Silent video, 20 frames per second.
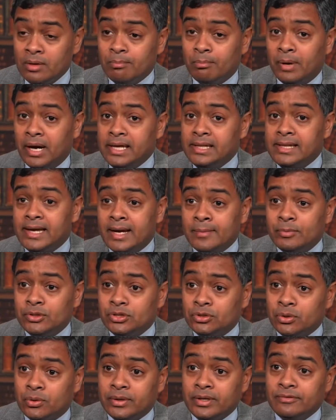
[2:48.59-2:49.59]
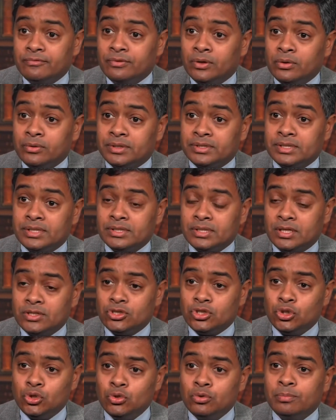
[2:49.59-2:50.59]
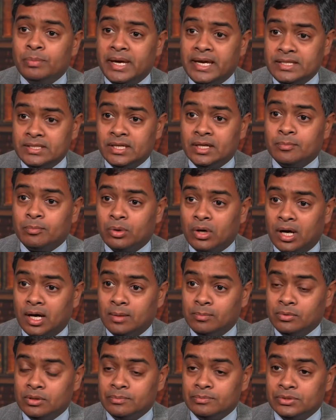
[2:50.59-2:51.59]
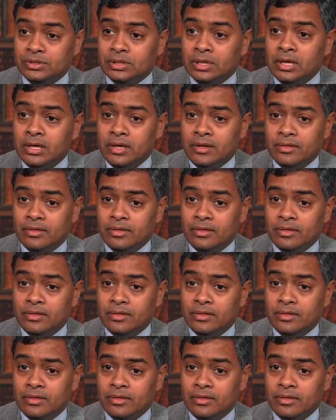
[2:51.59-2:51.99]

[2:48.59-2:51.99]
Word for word: My laboratory focuses on two basic problems.